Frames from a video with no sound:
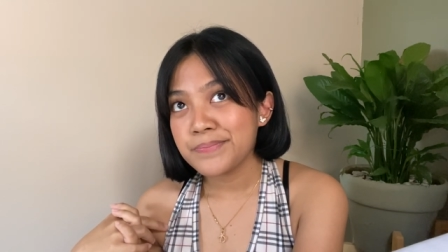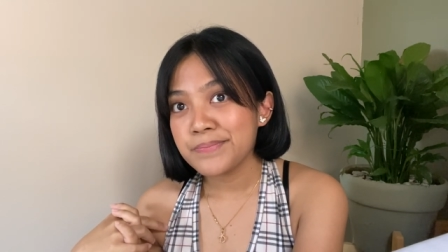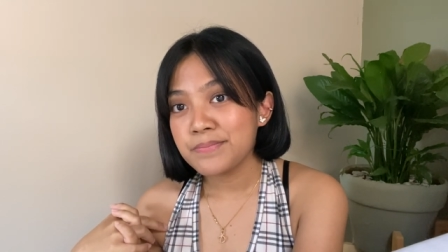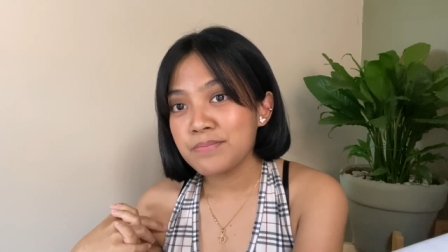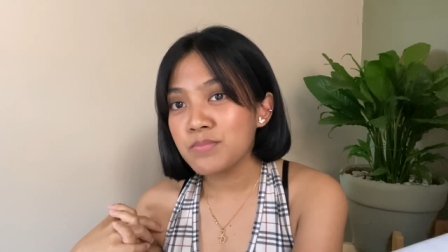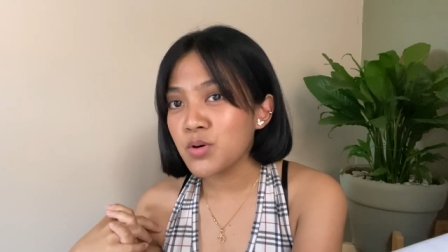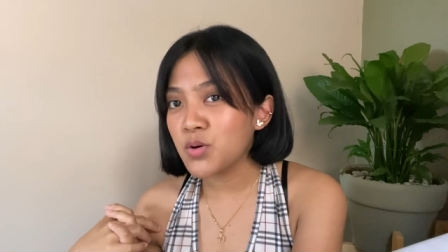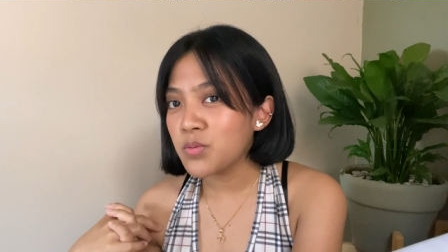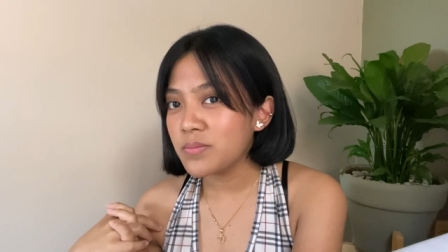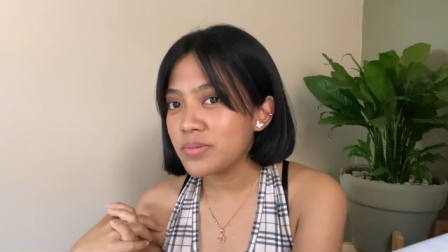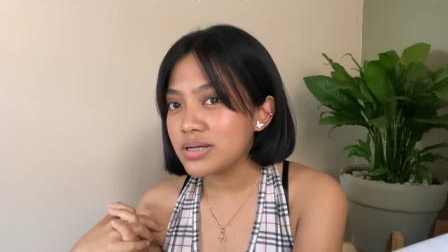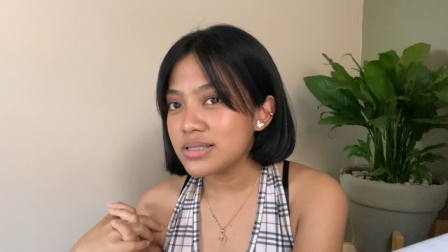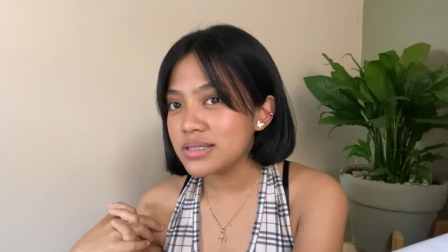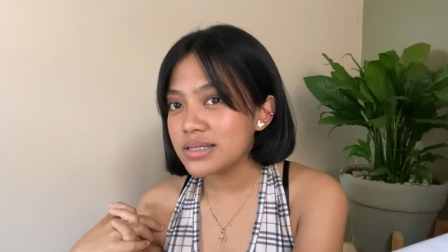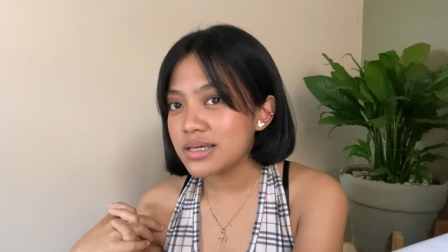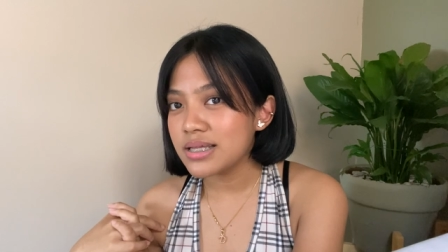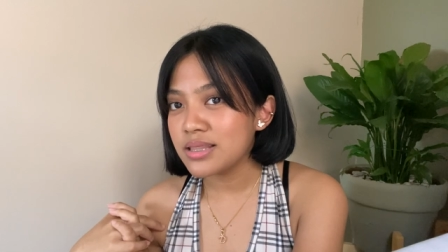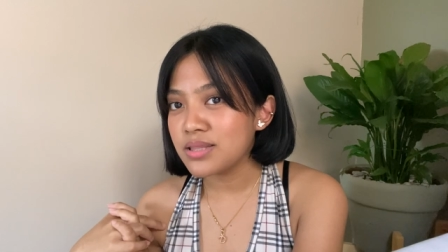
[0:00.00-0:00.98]

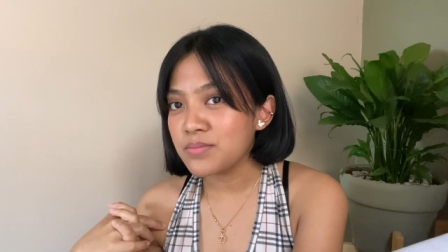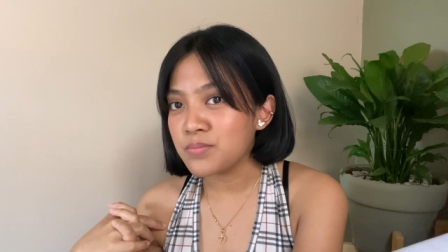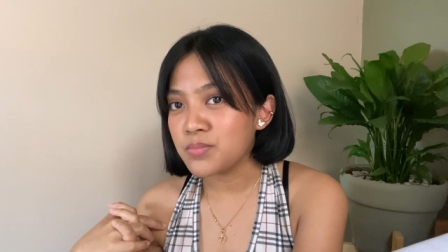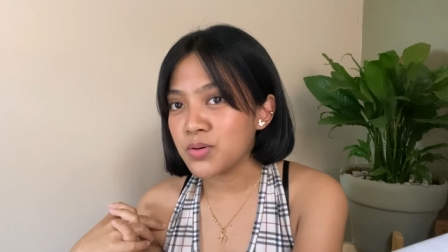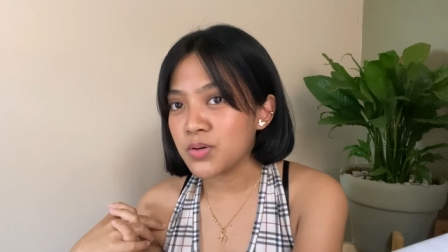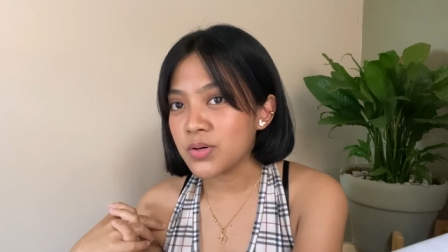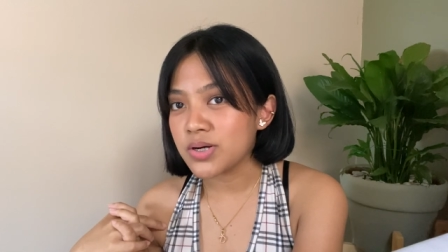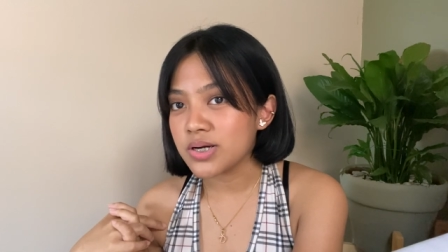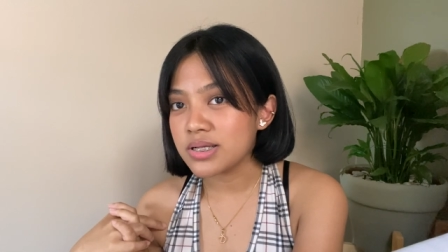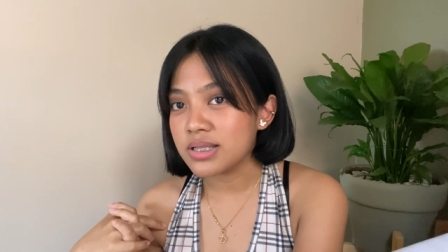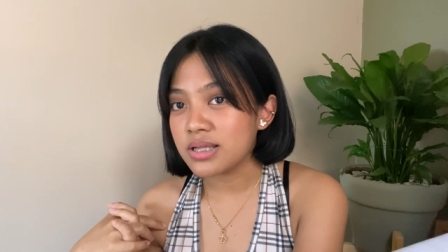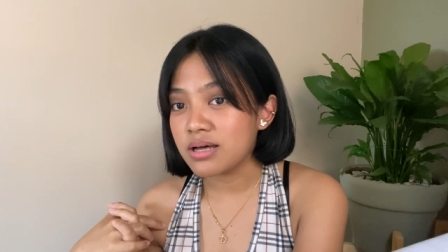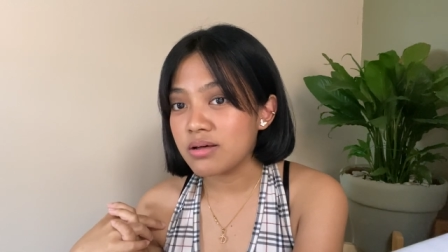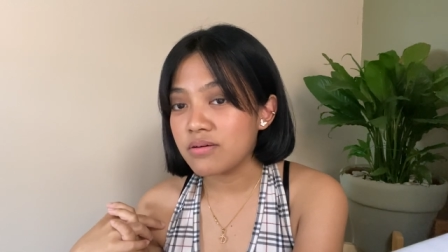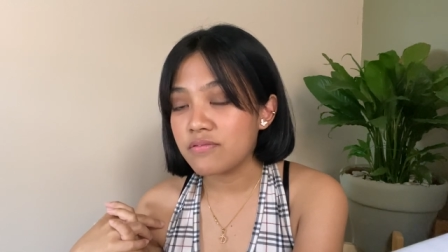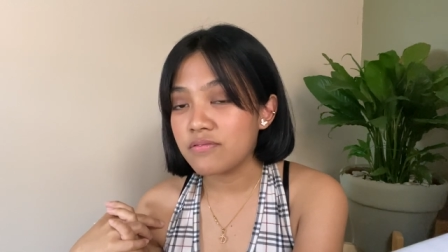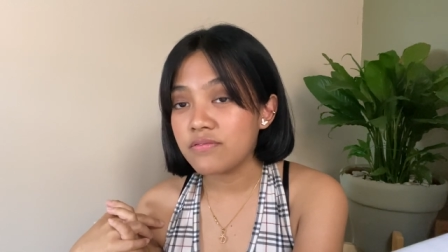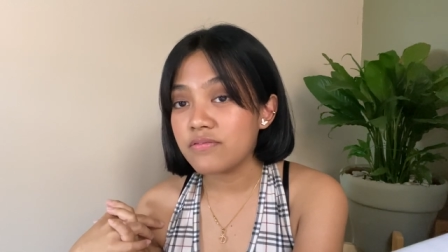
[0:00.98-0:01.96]
moments in the book
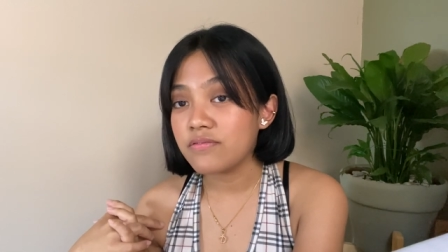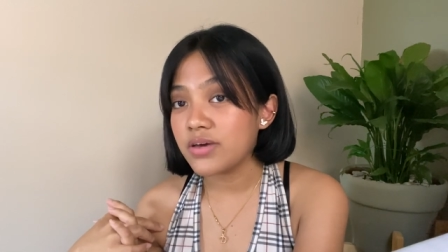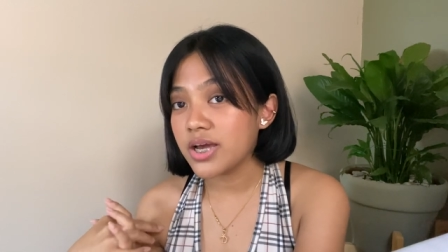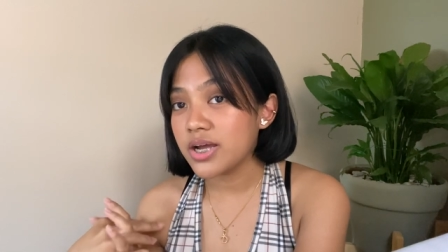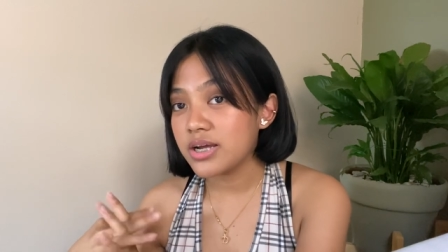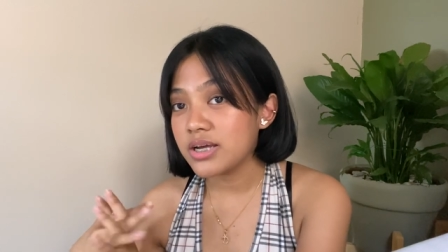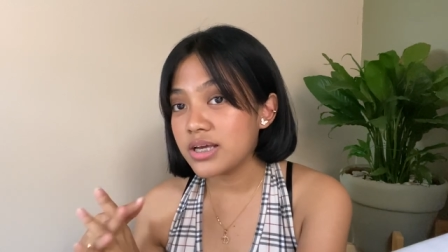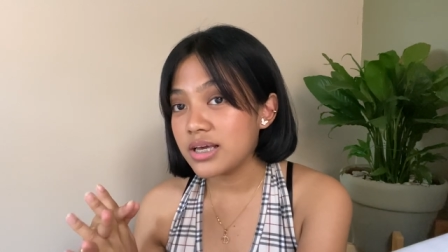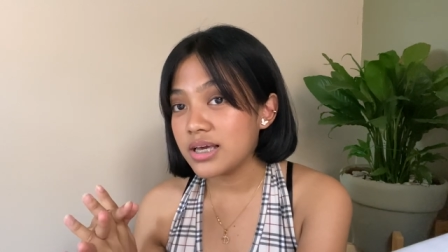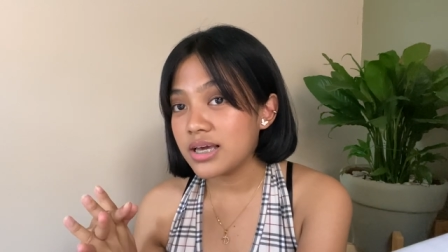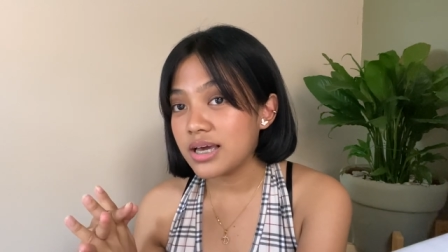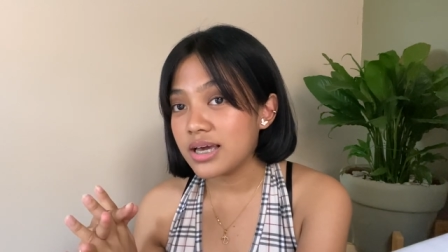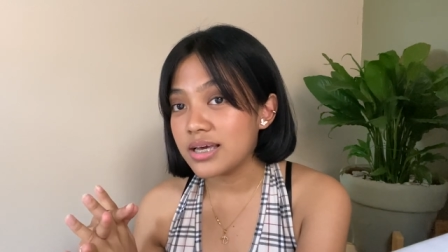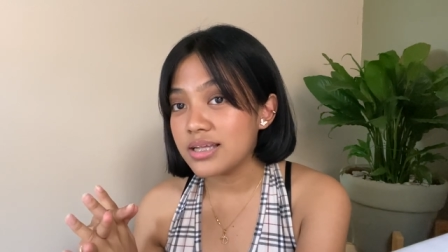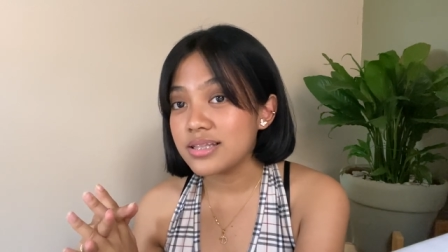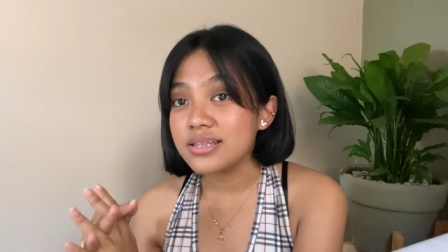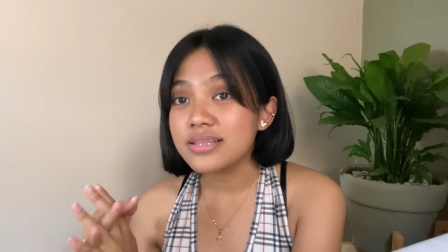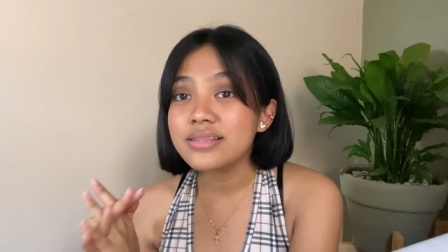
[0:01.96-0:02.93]
na very
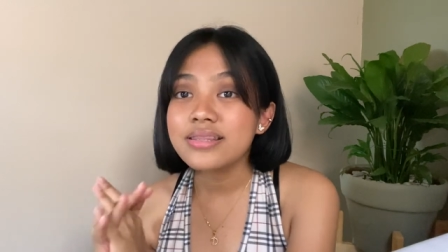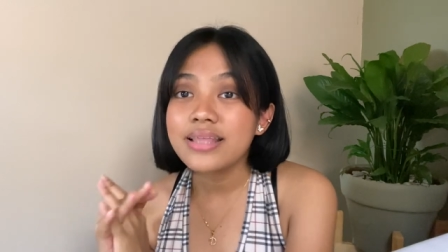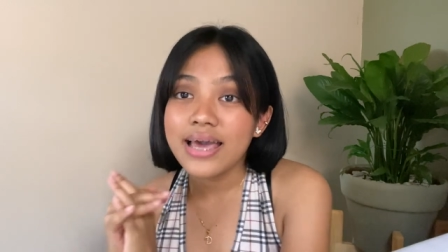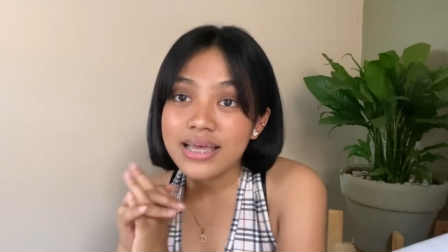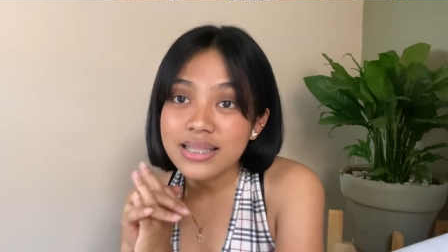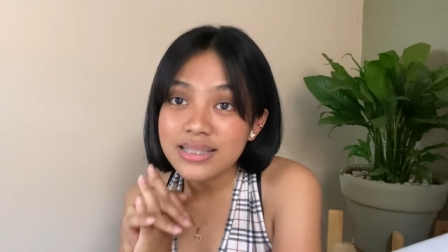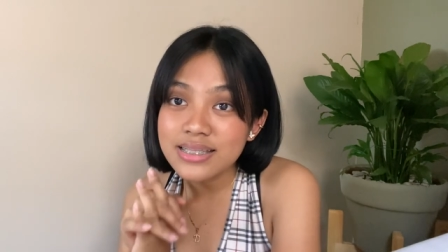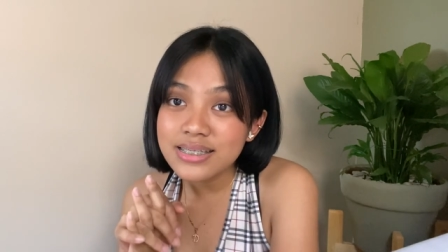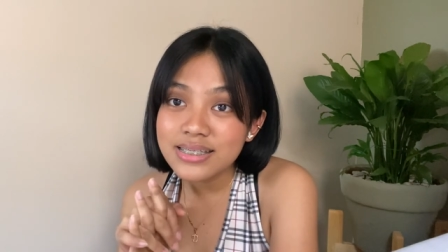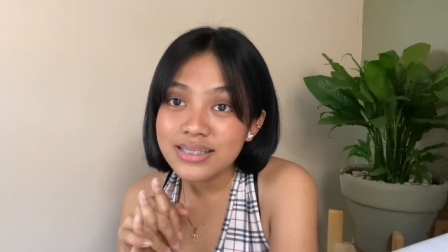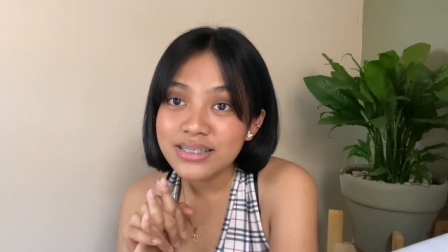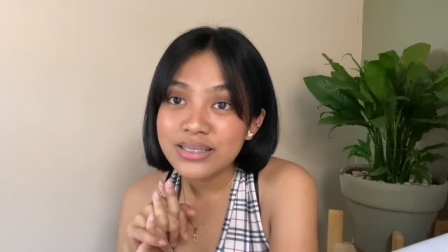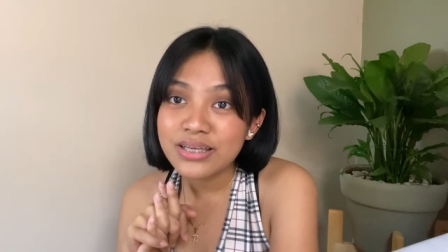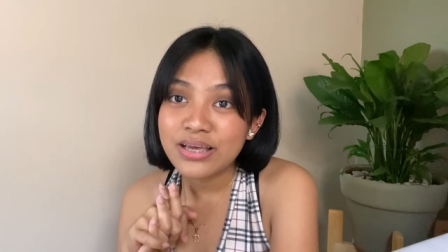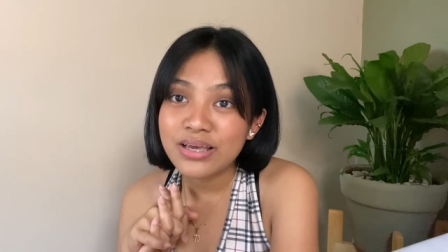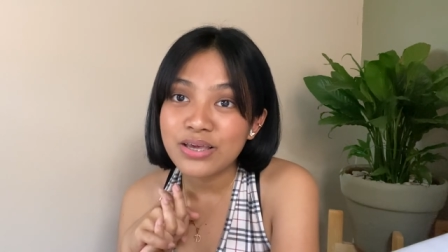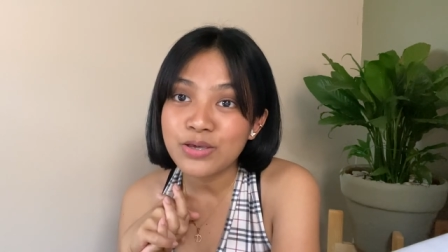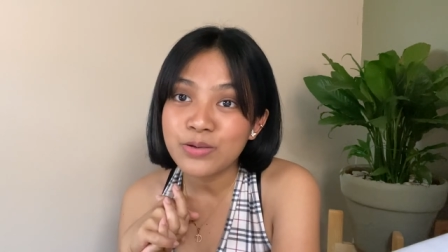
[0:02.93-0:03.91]
intense
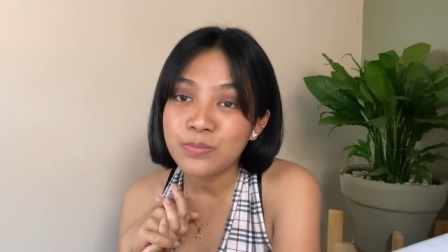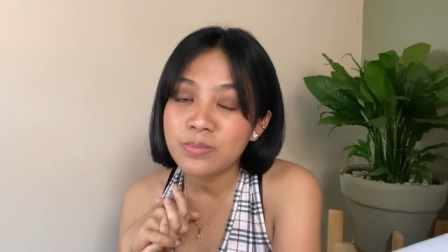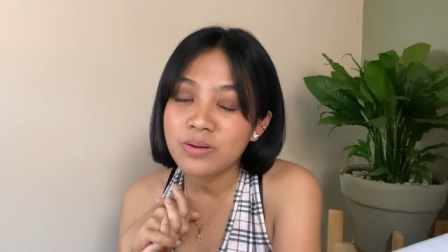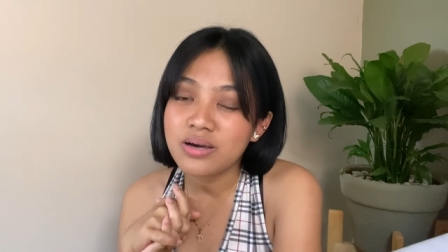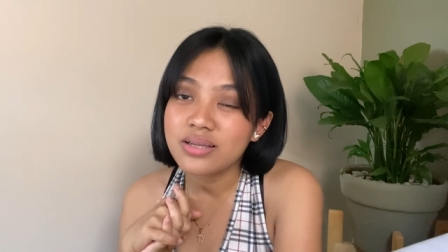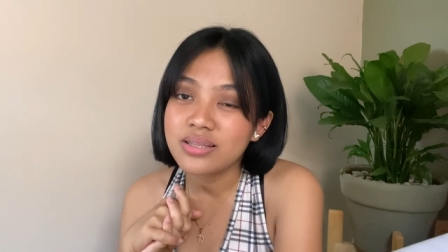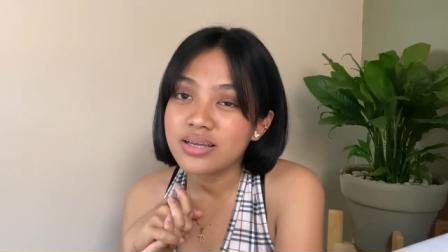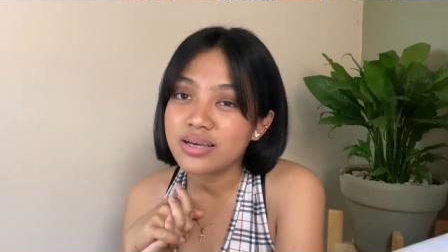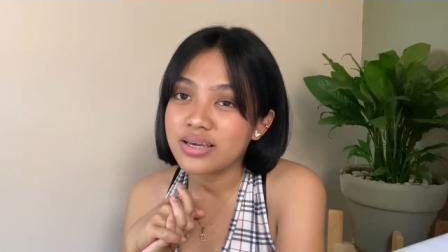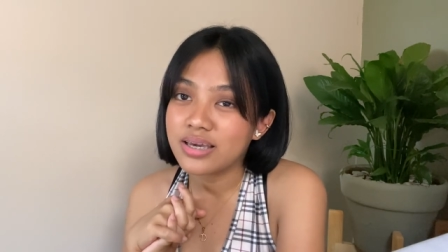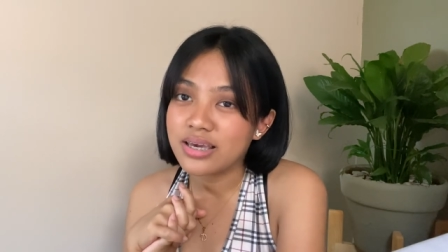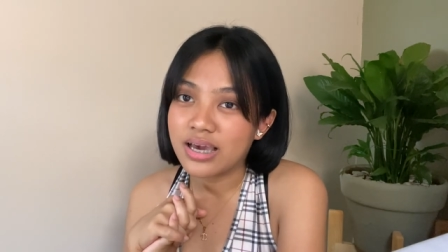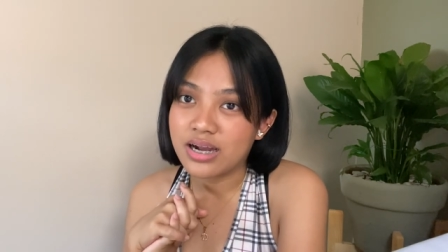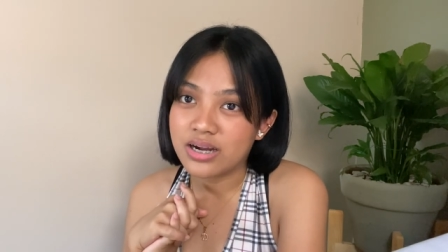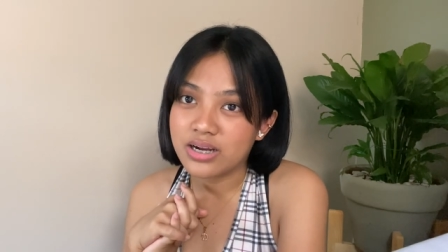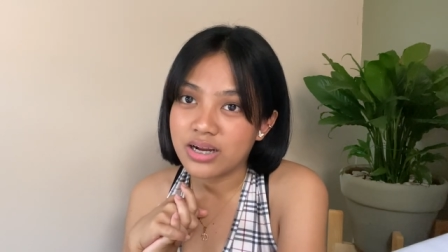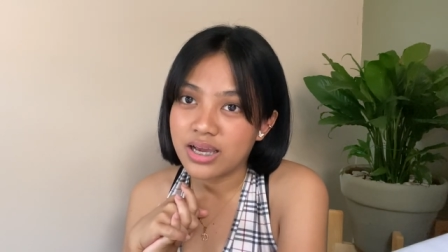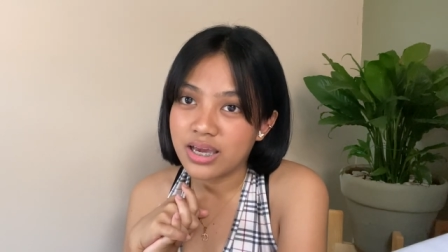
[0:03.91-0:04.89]
yung mga
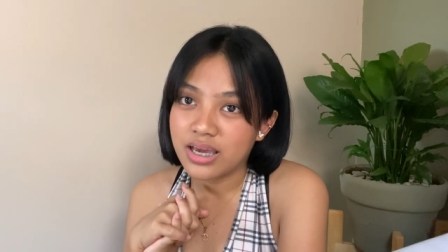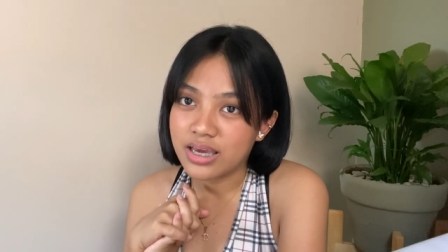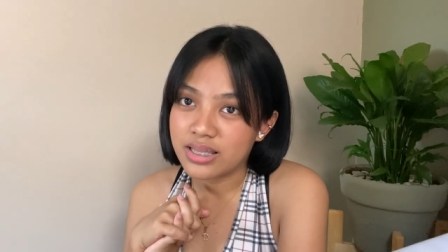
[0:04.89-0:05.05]
nangyayari,